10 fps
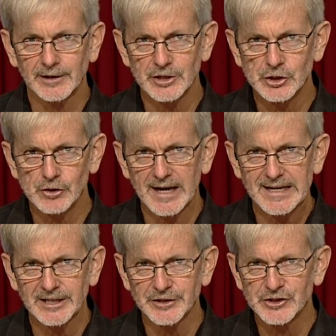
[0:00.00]
an
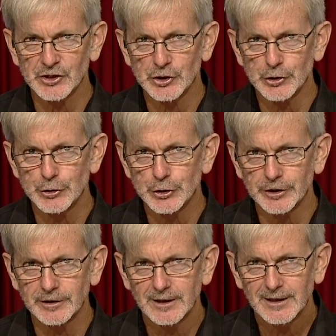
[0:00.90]
Australian
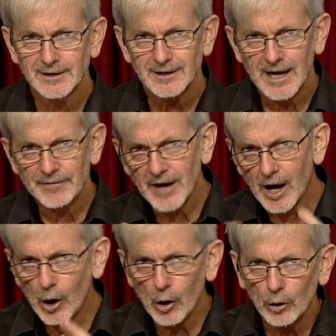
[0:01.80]
institution, and the
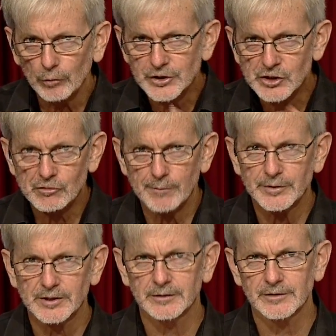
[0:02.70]
whole
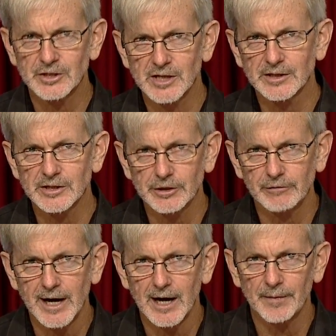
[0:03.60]
script centres
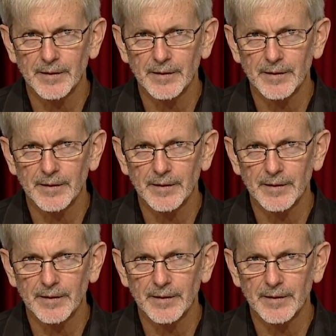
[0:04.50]
around